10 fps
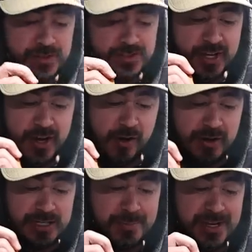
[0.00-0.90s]

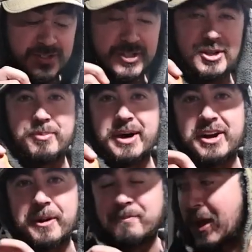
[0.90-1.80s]
So it makes it a little
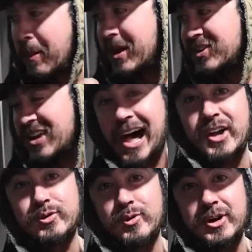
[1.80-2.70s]
better. I made
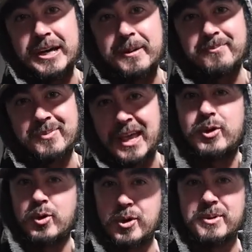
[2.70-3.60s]
Talon's for him
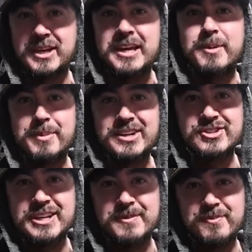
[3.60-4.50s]
and normally he
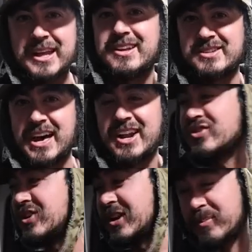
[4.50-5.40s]
makes it and it's not
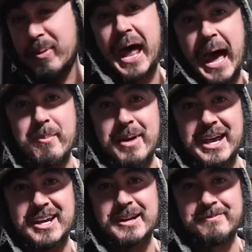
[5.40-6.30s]
as good, but I
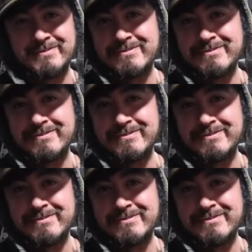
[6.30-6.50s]
made it.